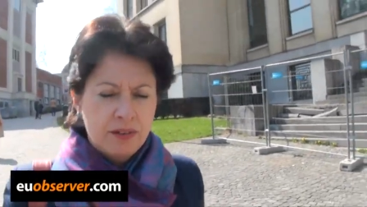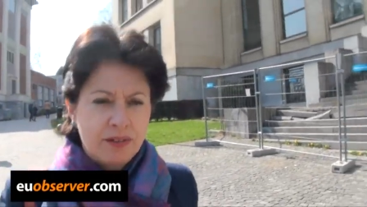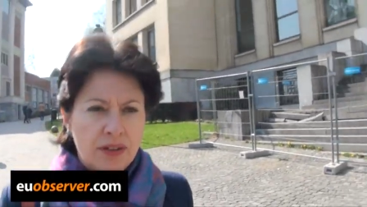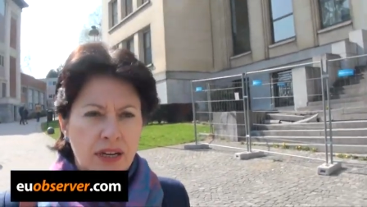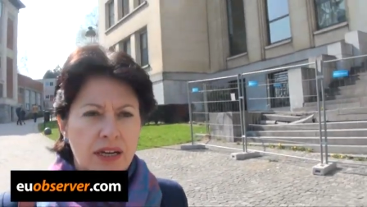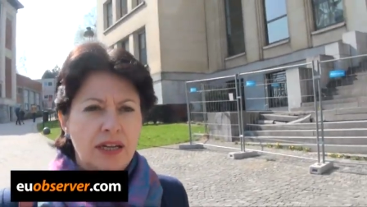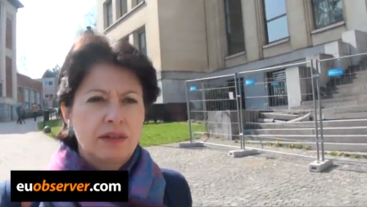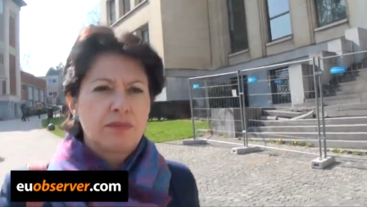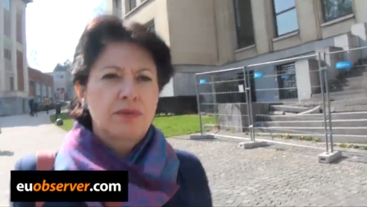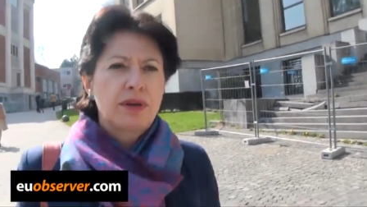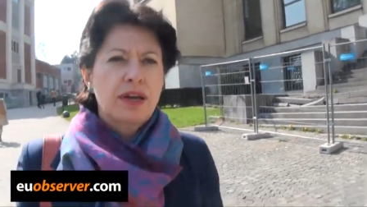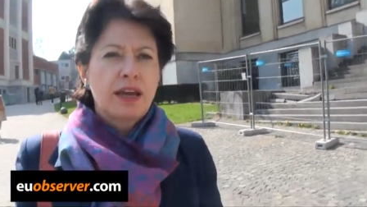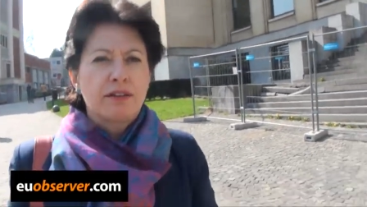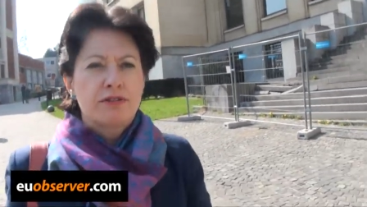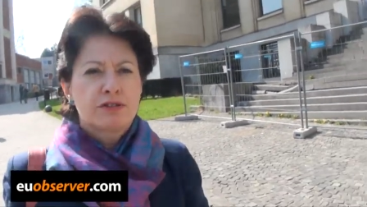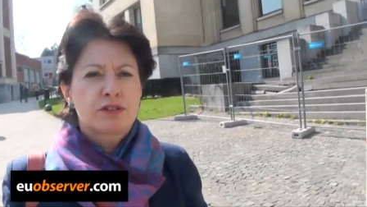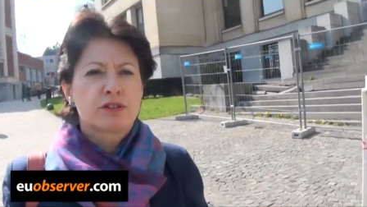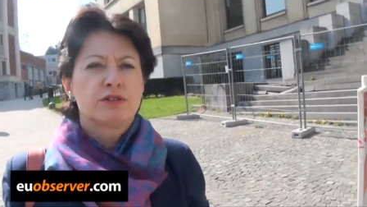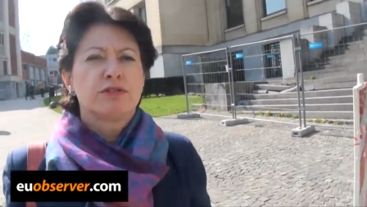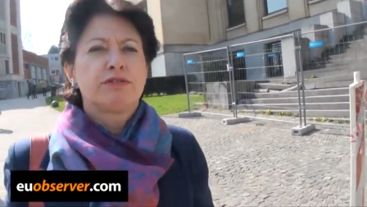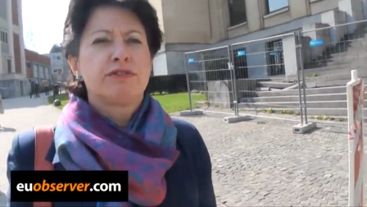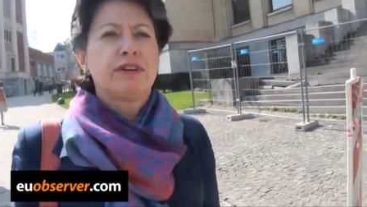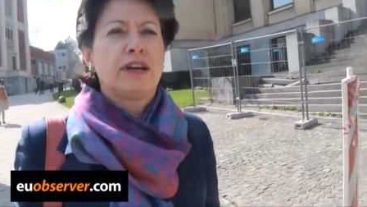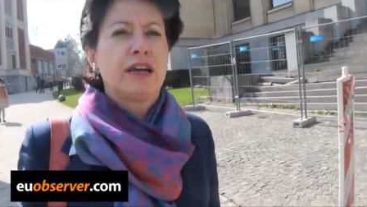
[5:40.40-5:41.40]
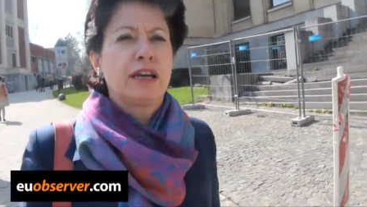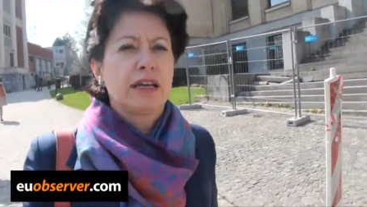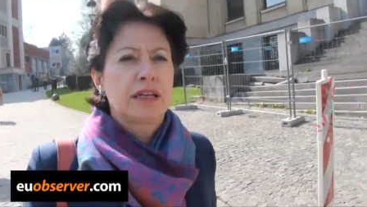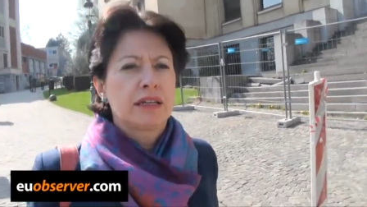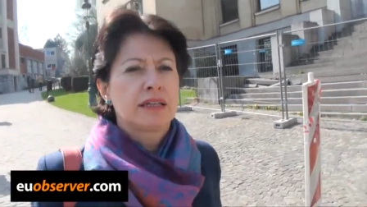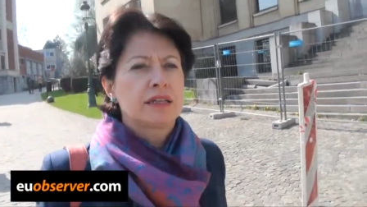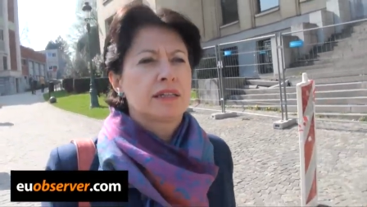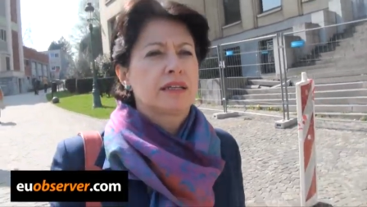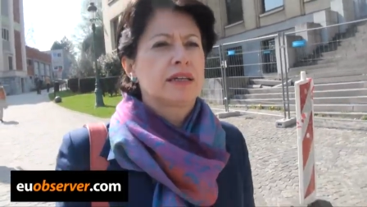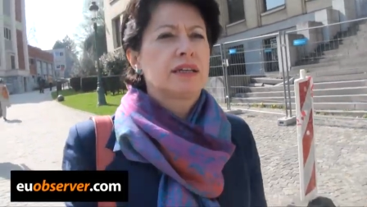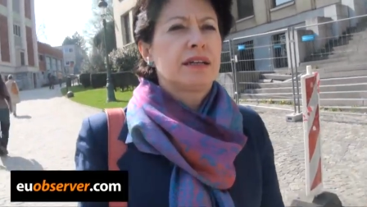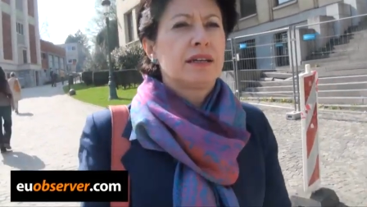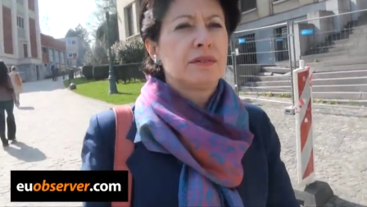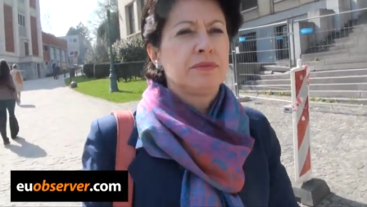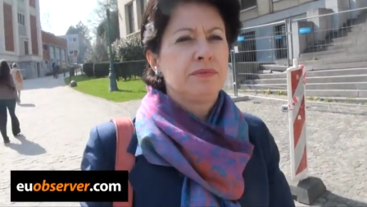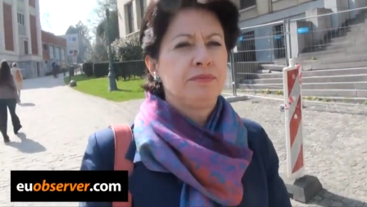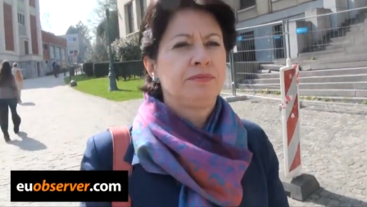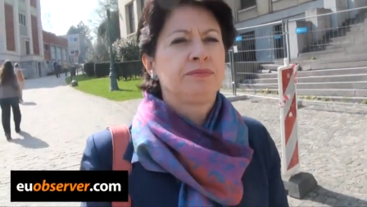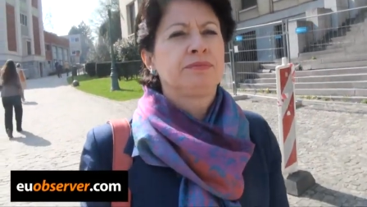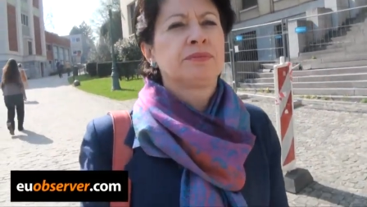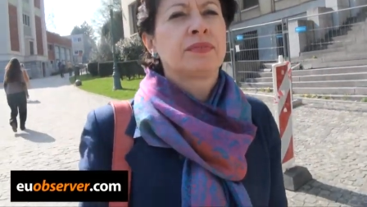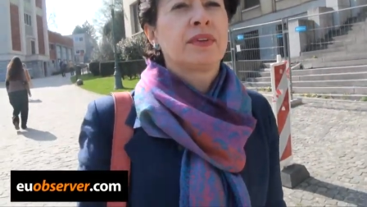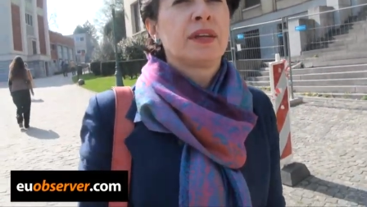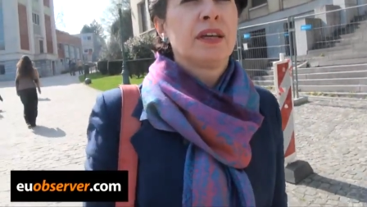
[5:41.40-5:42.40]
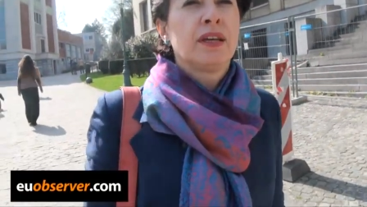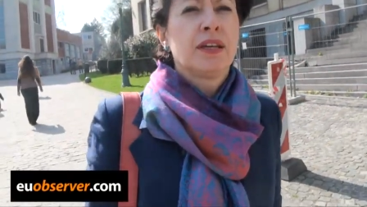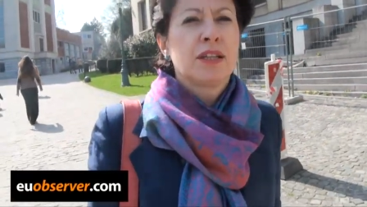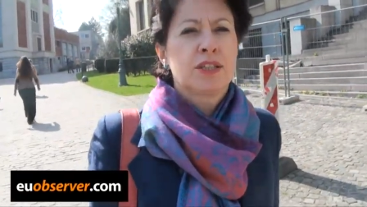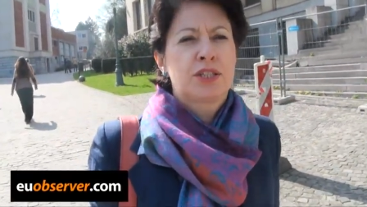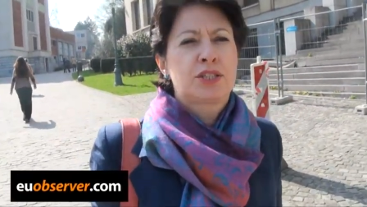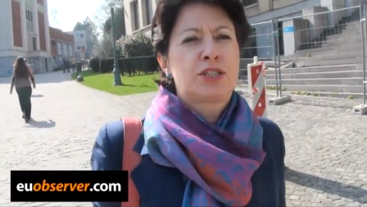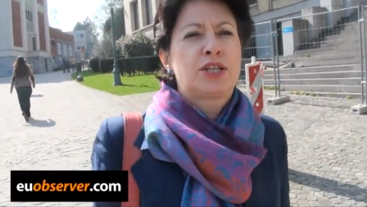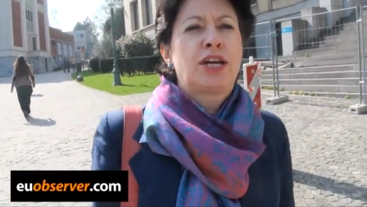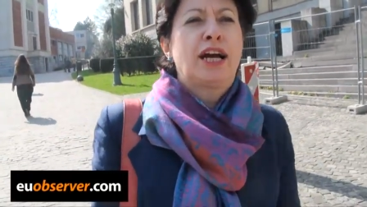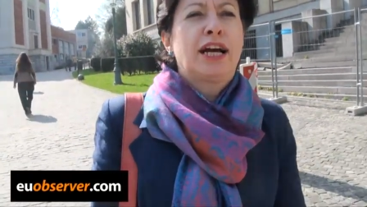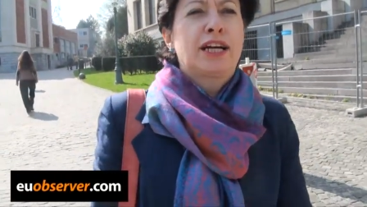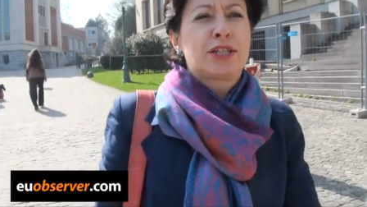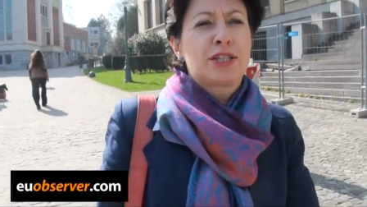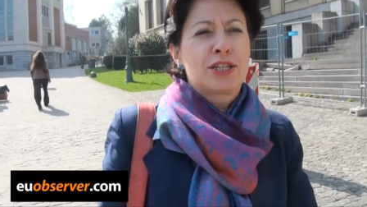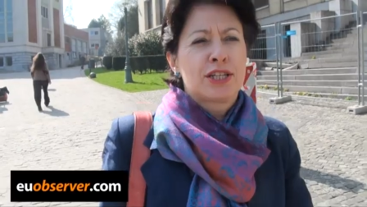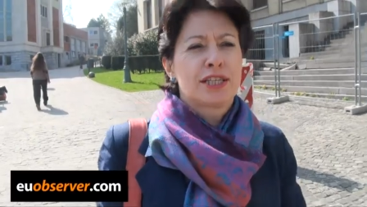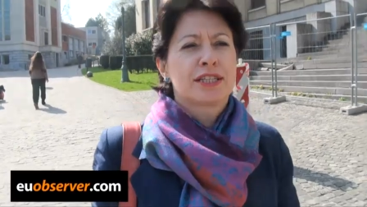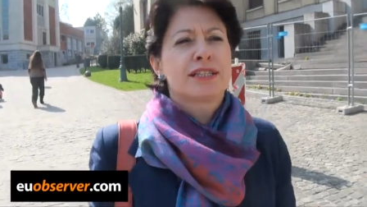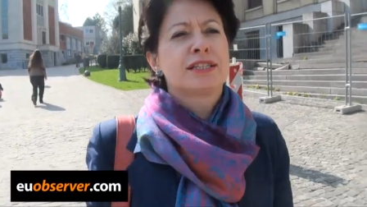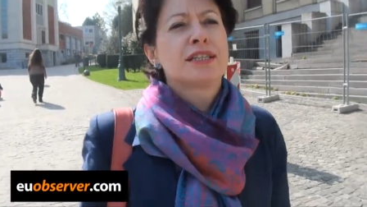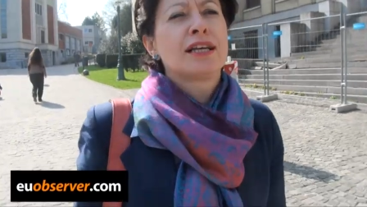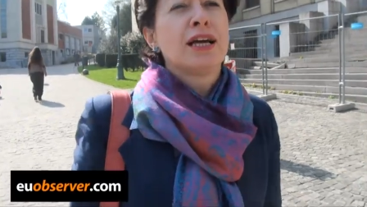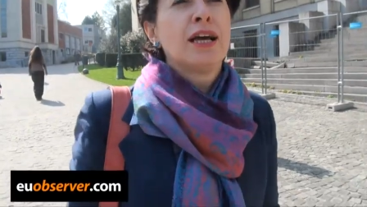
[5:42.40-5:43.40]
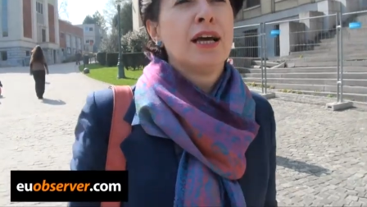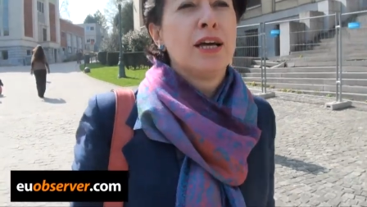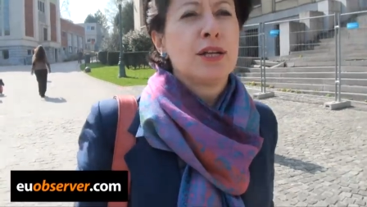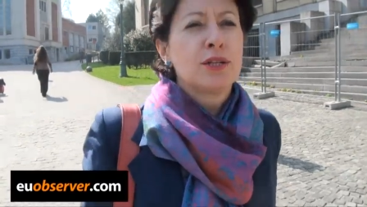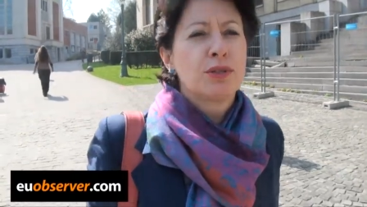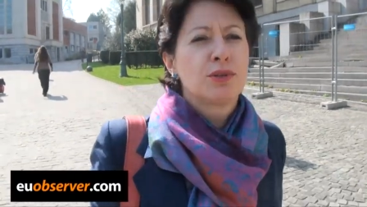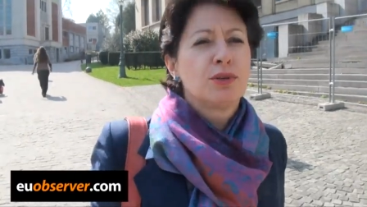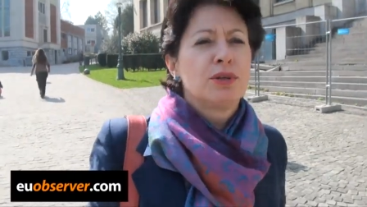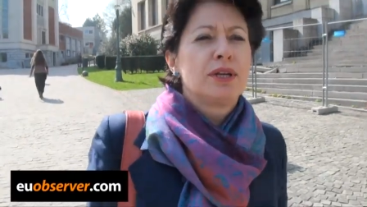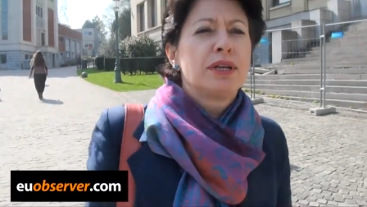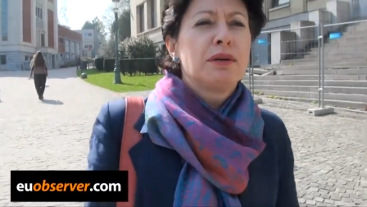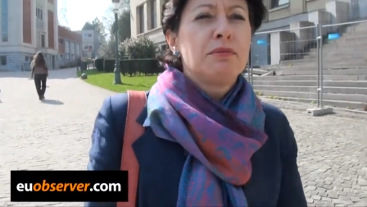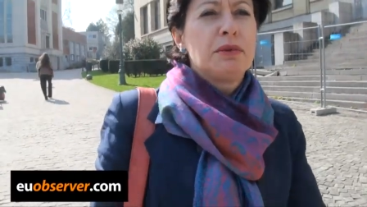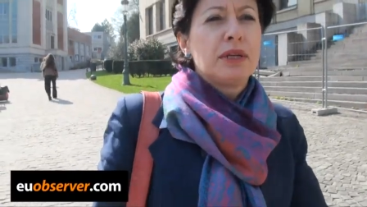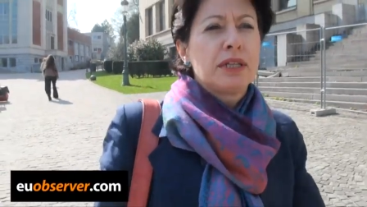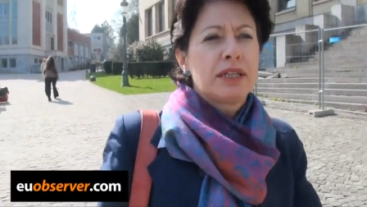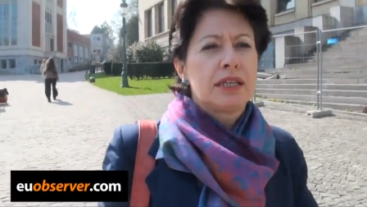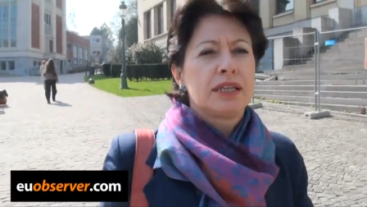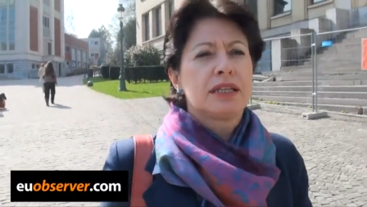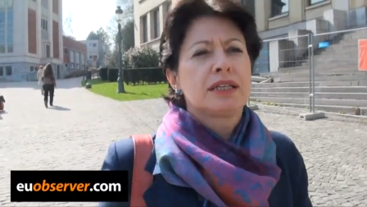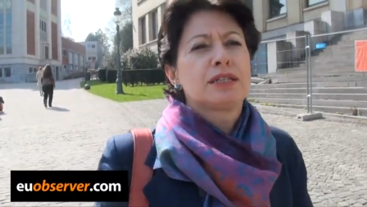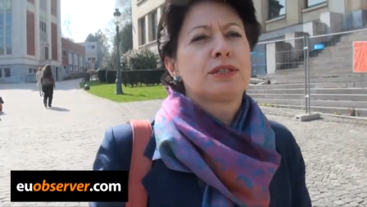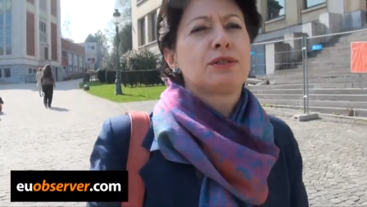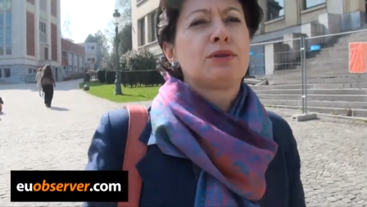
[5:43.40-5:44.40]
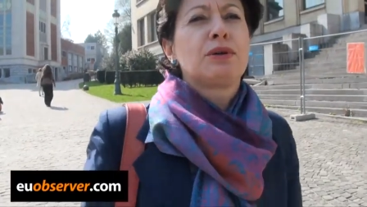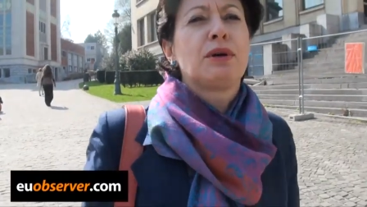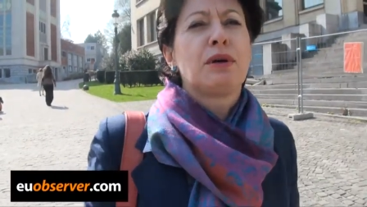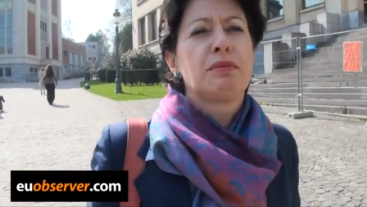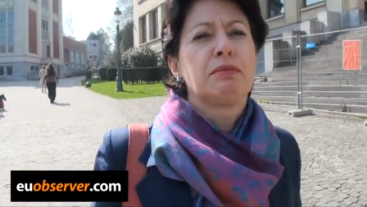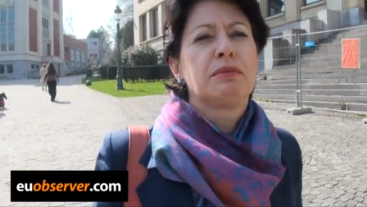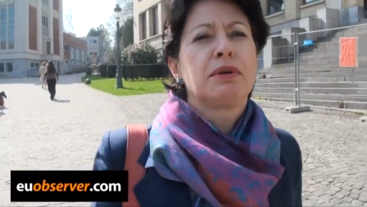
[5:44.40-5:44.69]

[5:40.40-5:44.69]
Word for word: really we have to find structures to limit this to a